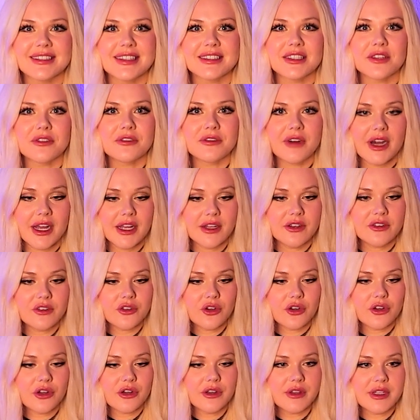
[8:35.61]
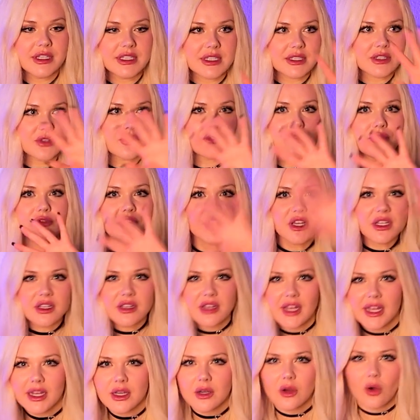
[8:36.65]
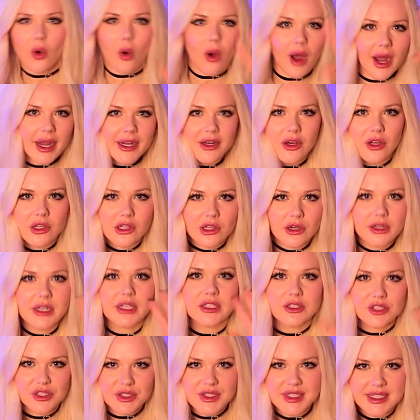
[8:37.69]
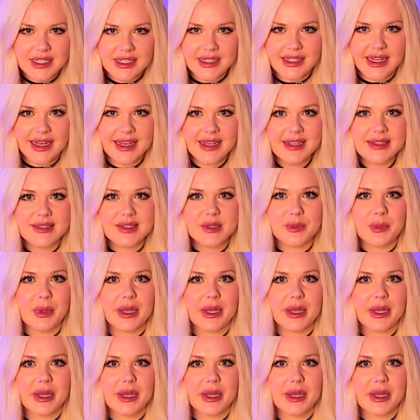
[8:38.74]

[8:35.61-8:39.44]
as I find not only does it fit like quite a lot at just a glance,